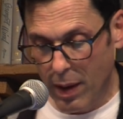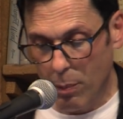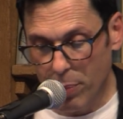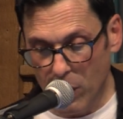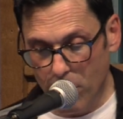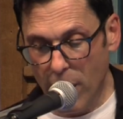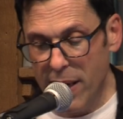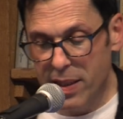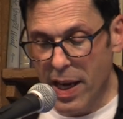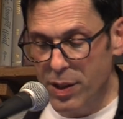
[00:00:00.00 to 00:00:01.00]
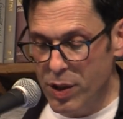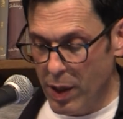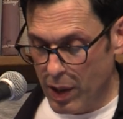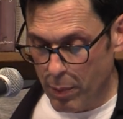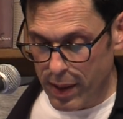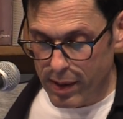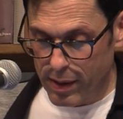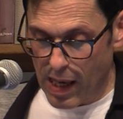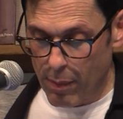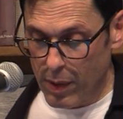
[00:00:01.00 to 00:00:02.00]
Bill Price engineered the
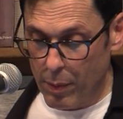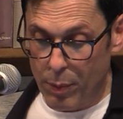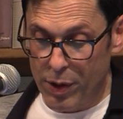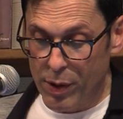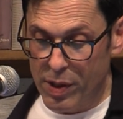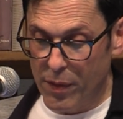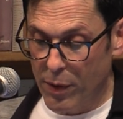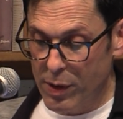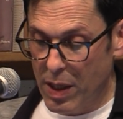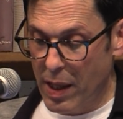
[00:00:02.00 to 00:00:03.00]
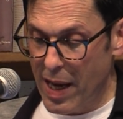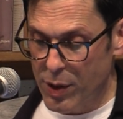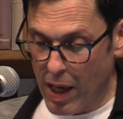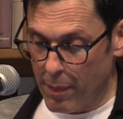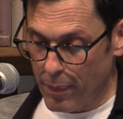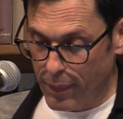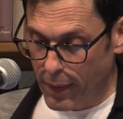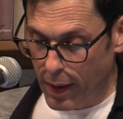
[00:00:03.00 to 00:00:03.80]
Pistols album and produced the first Clash album.